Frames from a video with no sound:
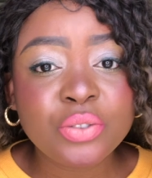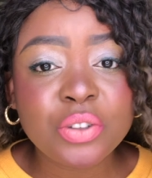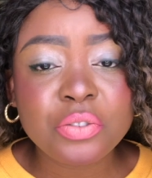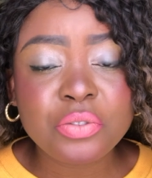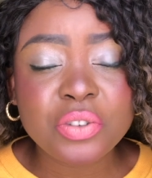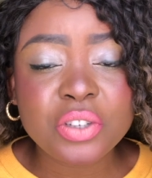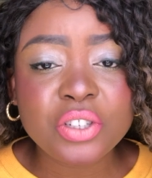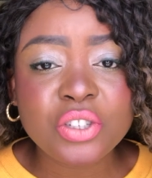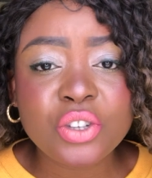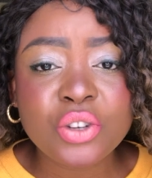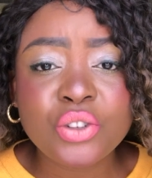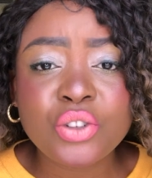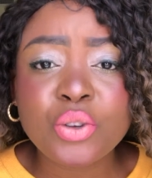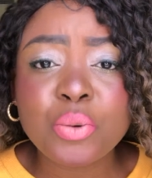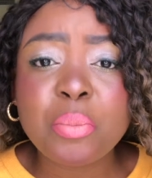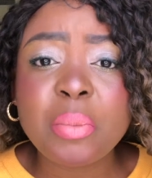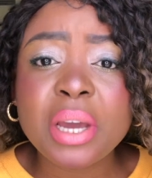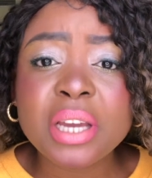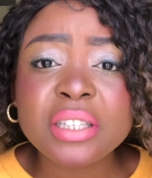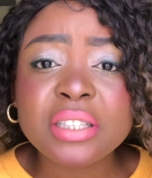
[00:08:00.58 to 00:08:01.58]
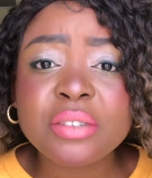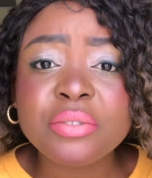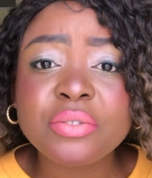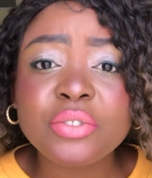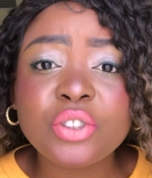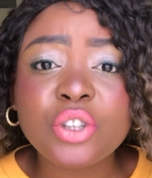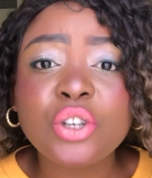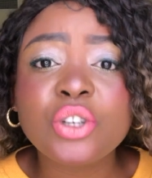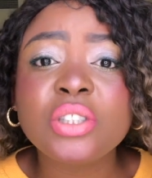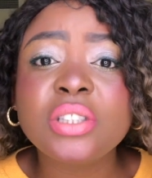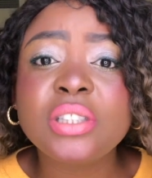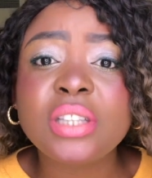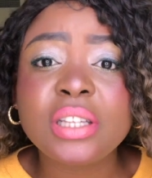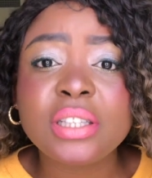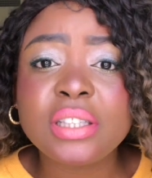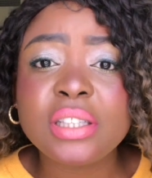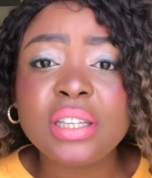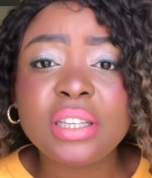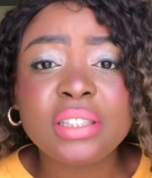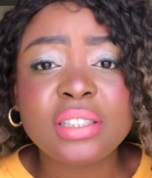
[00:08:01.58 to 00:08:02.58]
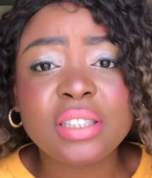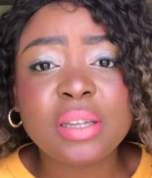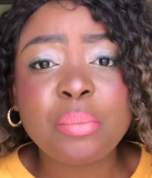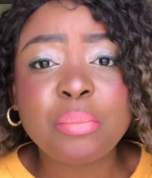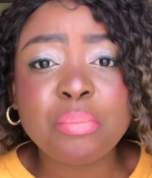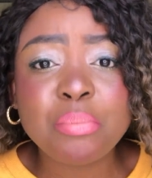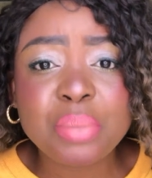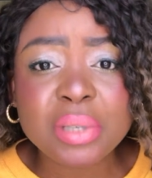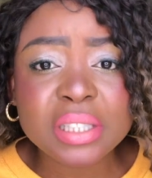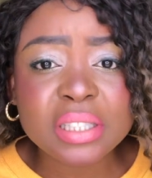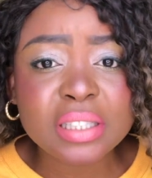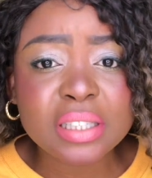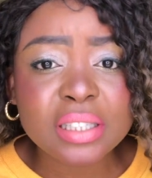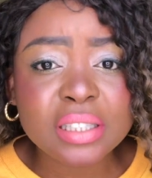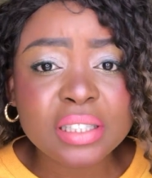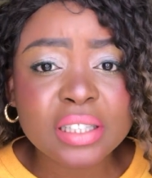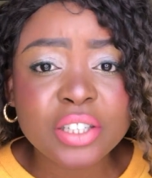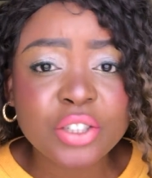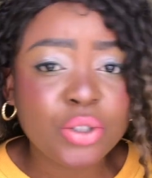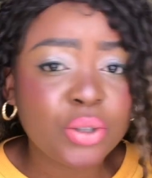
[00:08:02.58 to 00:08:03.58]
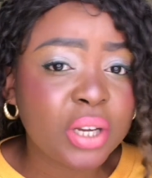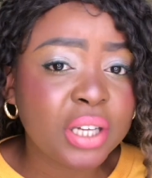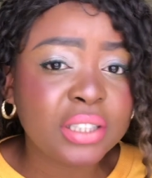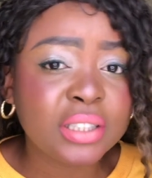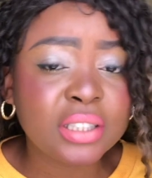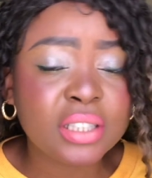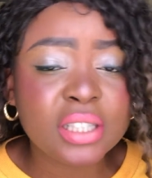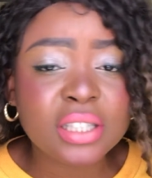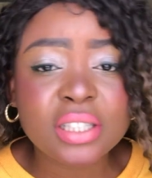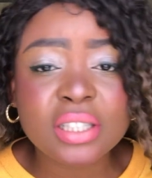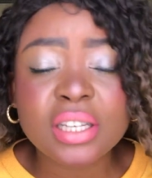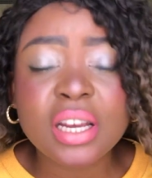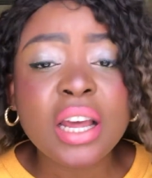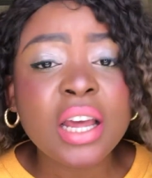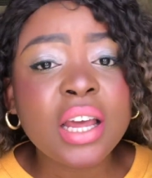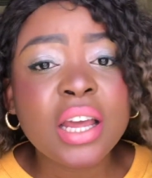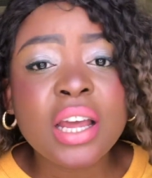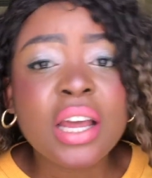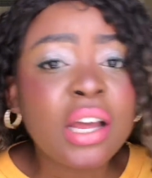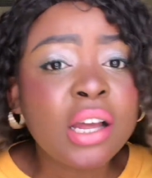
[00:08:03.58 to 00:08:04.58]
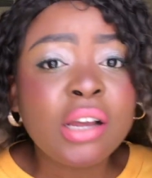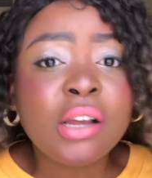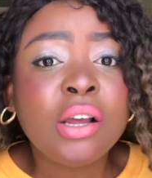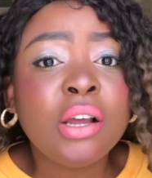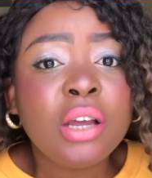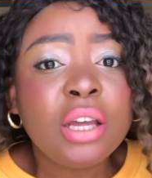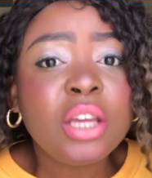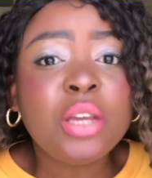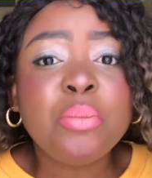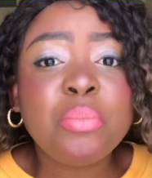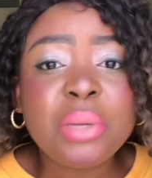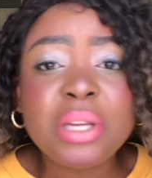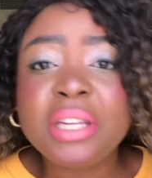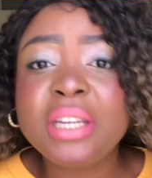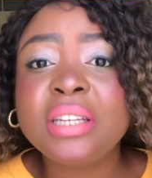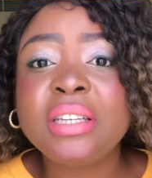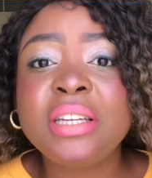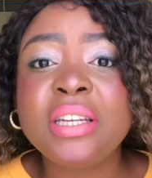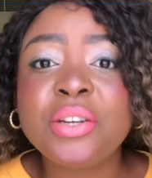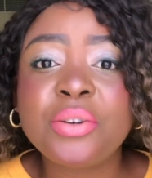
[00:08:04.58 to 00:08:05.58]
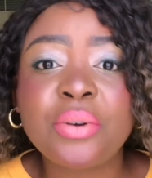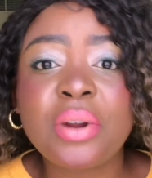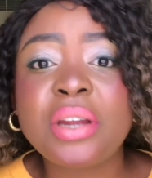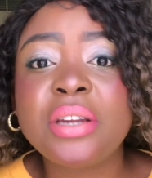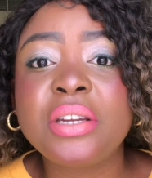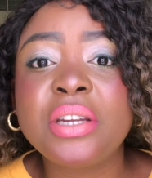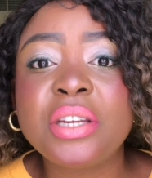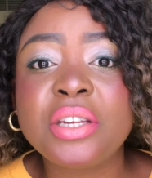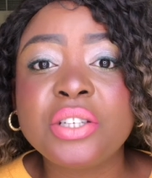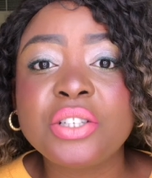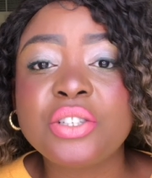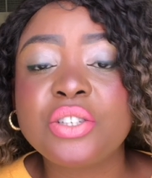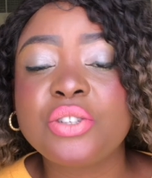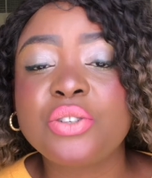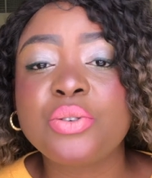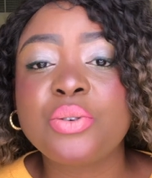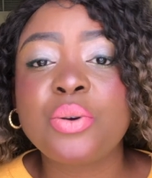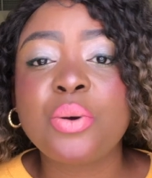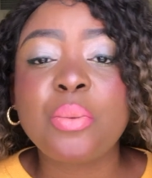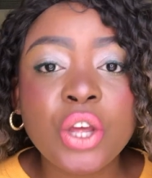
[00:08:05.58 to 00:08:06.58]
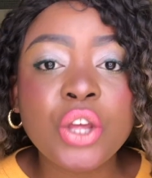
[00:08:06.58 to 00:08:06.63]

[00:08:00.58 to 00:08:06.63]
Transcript: the video, you might have thought that some business that you can just immediately run into.